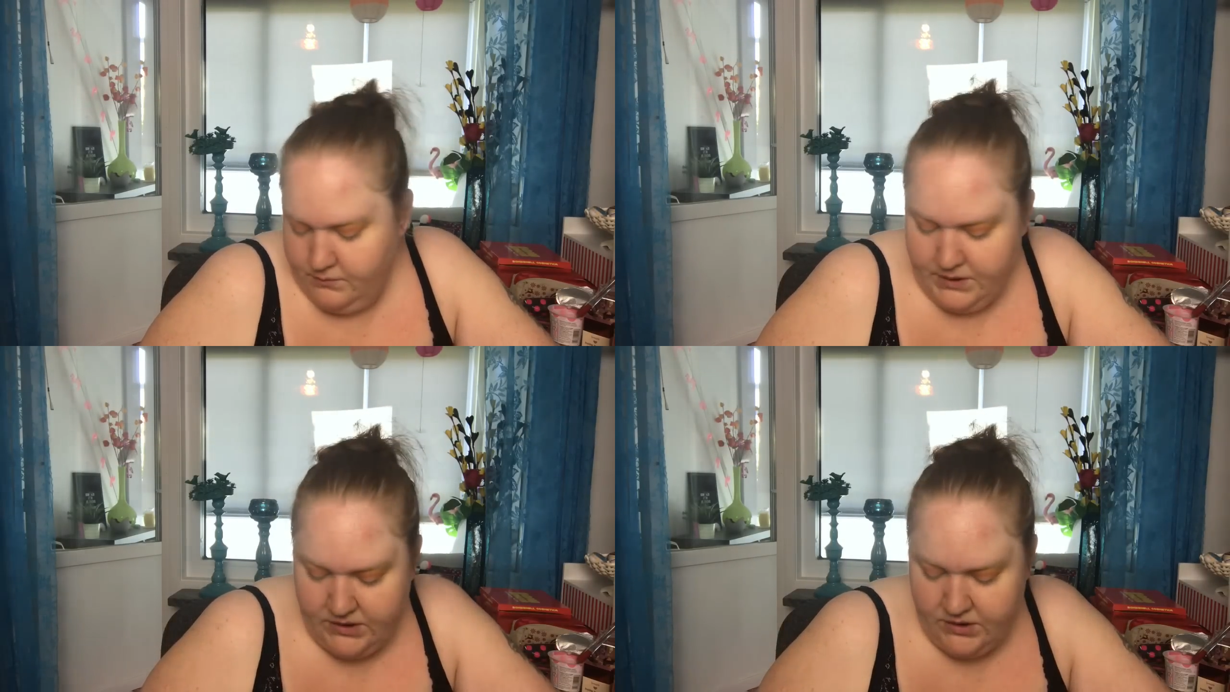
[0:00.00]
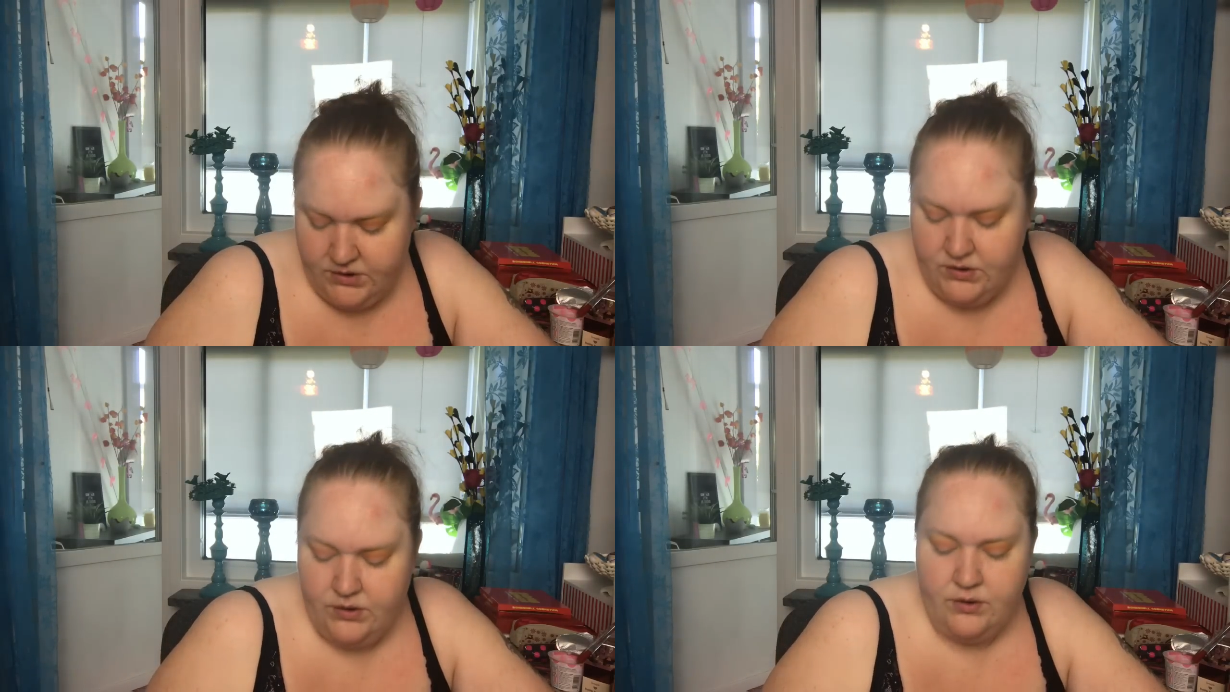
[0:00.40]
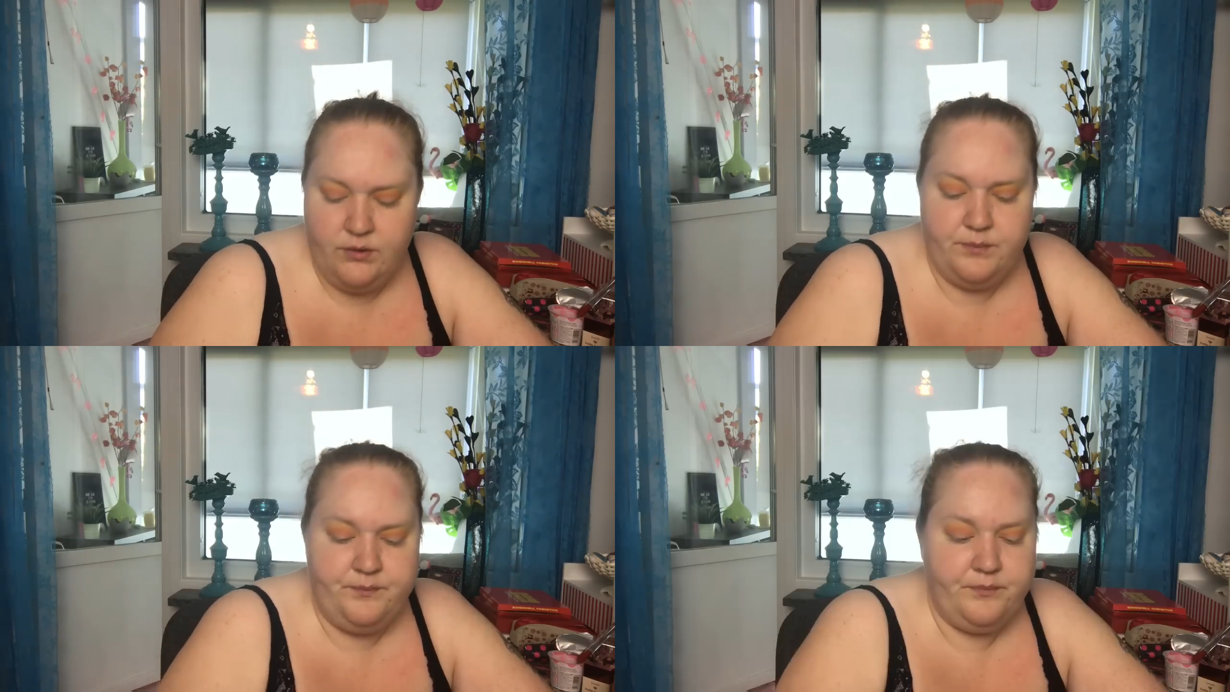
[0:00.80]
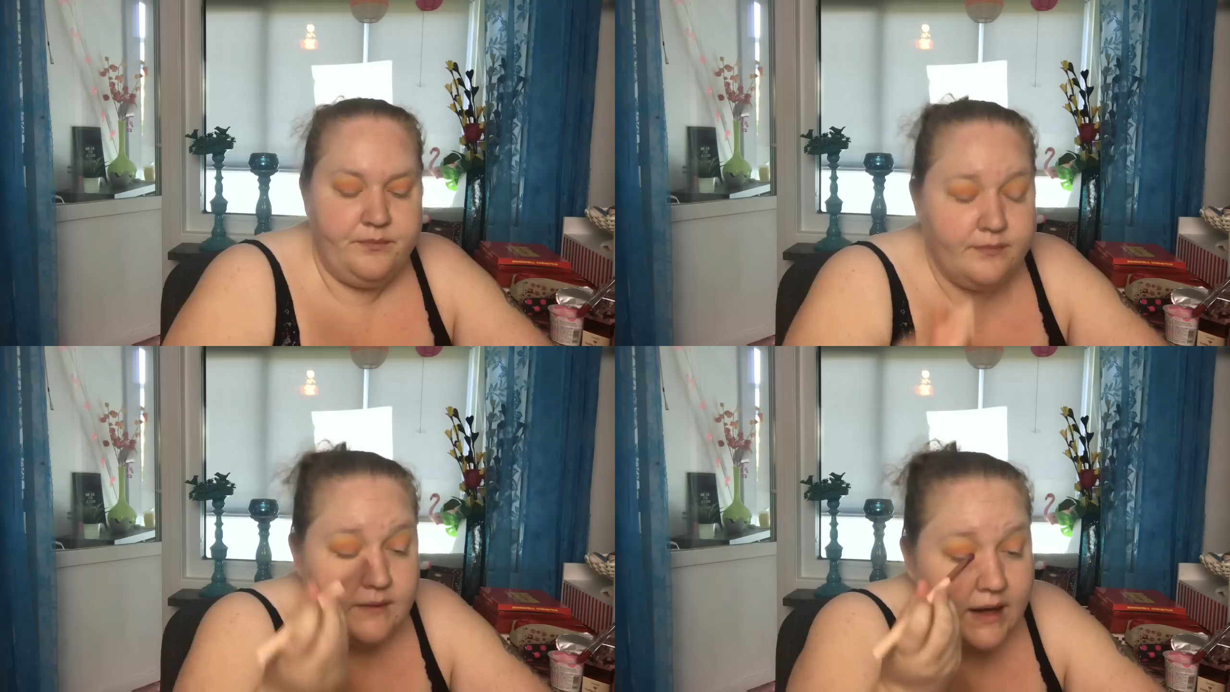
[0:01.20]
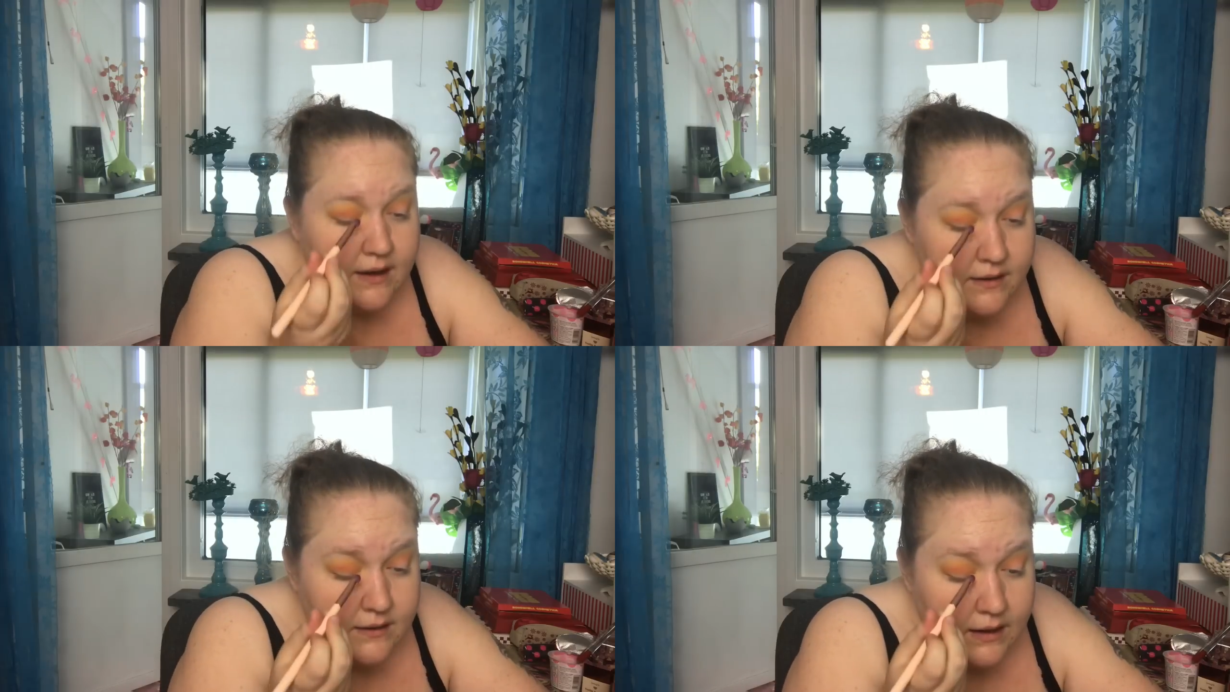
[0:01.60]
Because, you know,
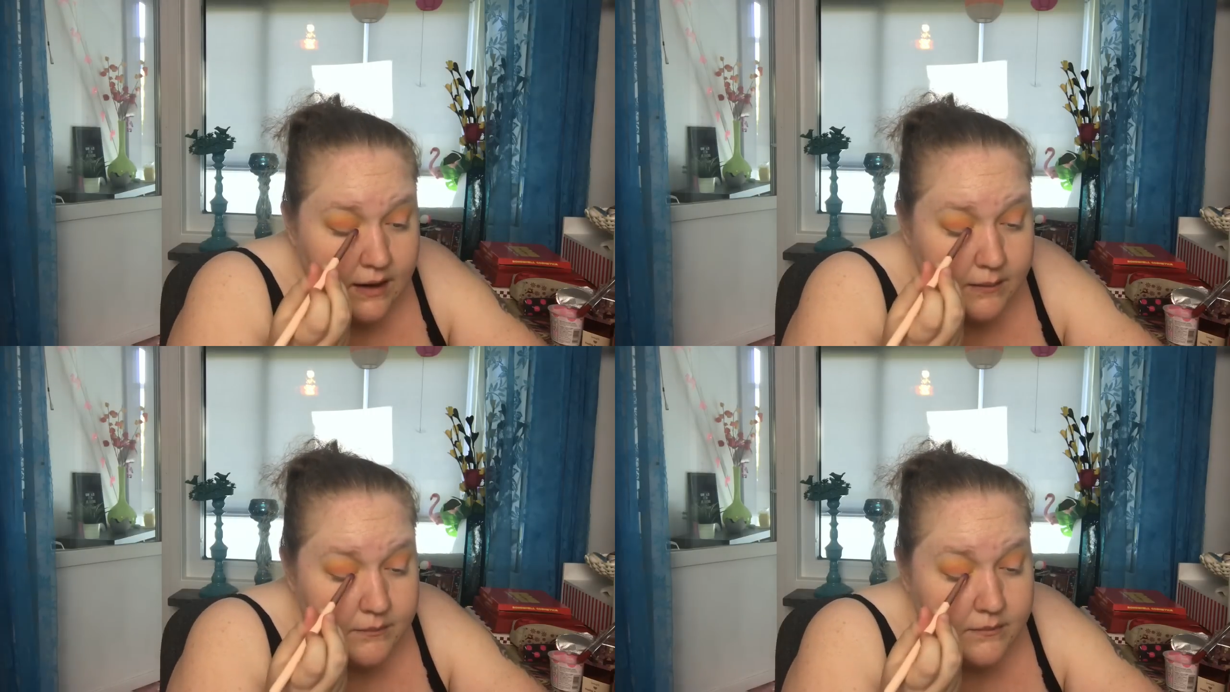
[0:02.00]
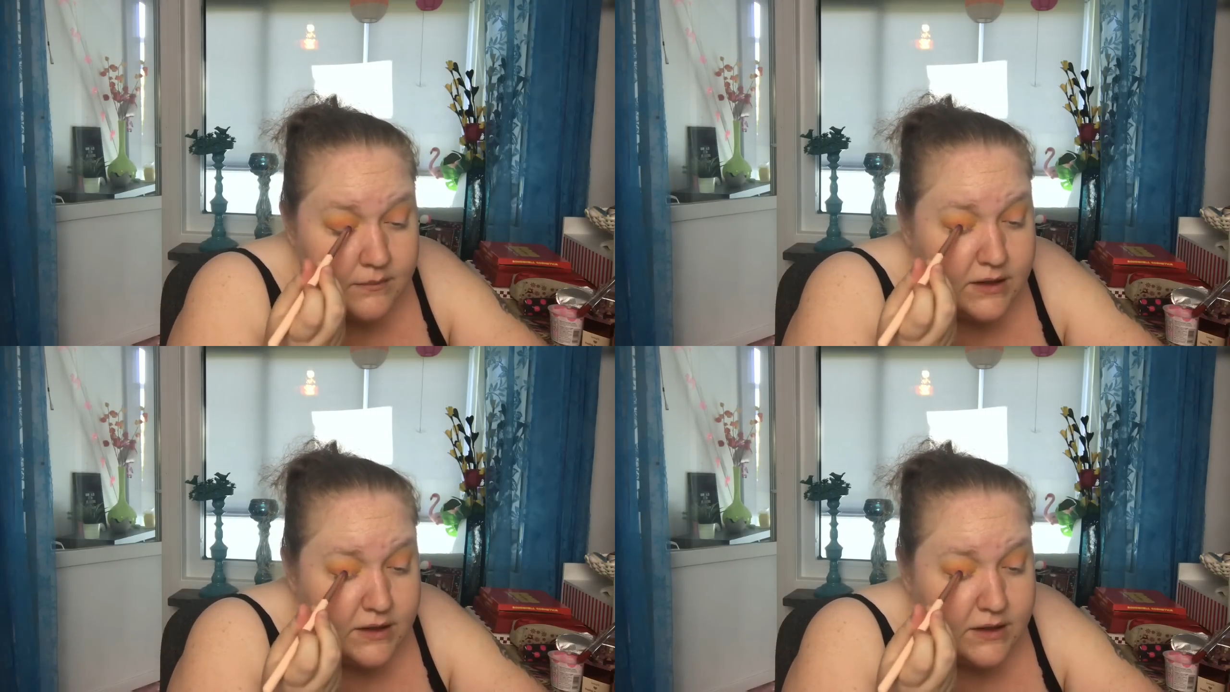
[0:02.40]
I'm